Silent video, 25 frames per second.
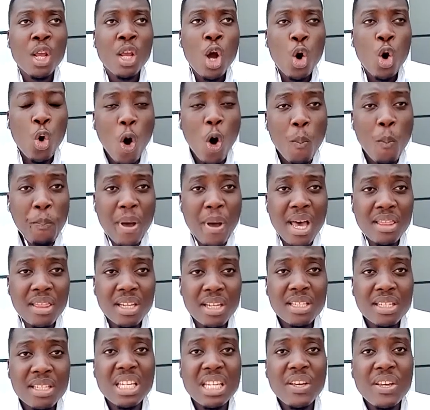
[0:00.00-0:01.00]
compare the
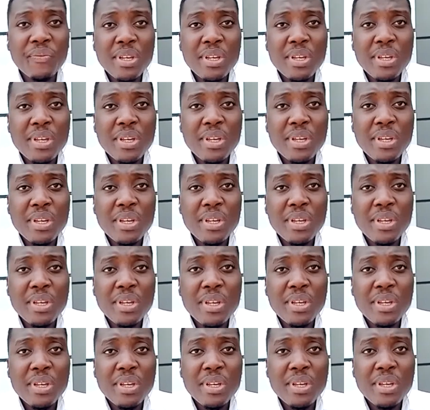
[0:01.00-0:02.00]
CVs of
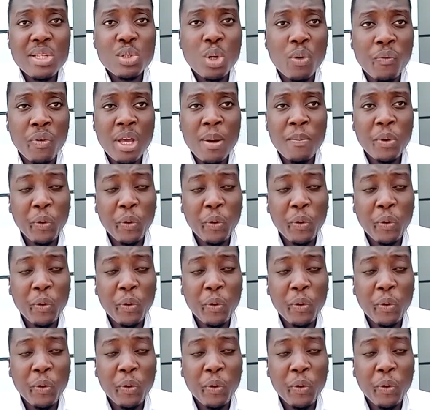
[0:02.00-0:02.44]
Chris Hughton,